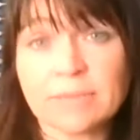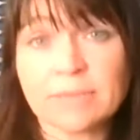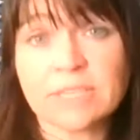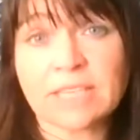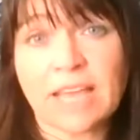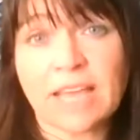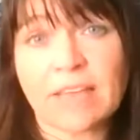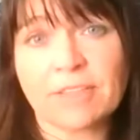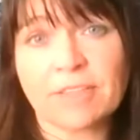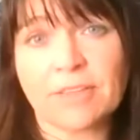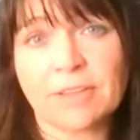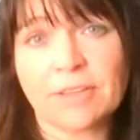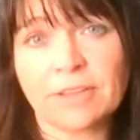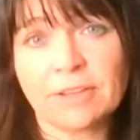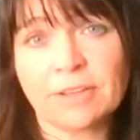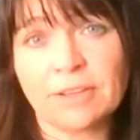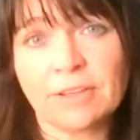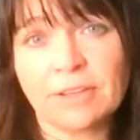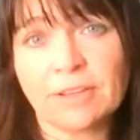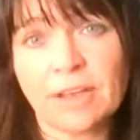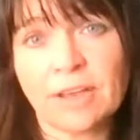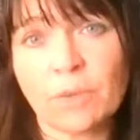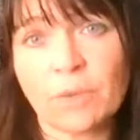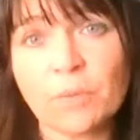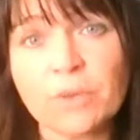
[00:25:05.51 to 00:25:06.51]
together
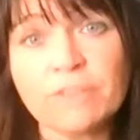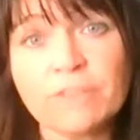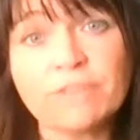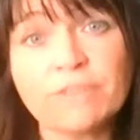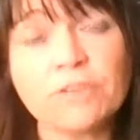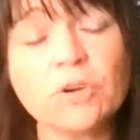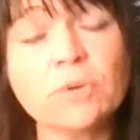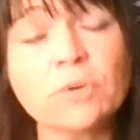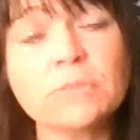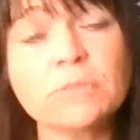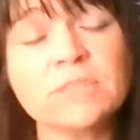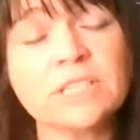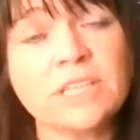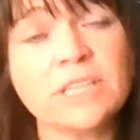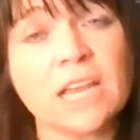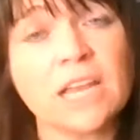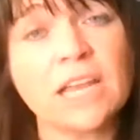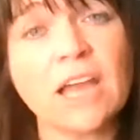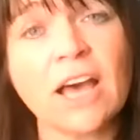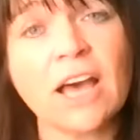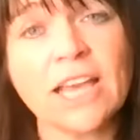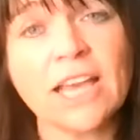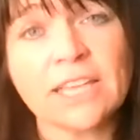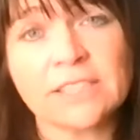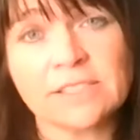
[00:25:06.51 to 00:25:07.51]
and we formed an
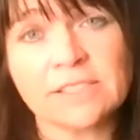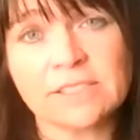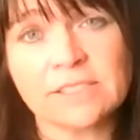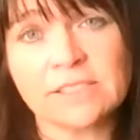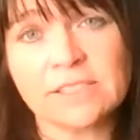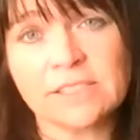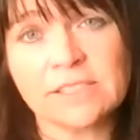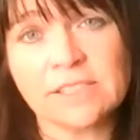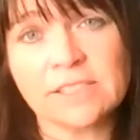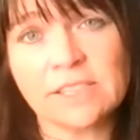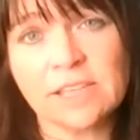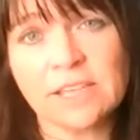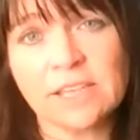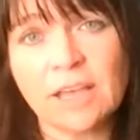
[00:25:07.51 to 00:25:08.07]
alliance?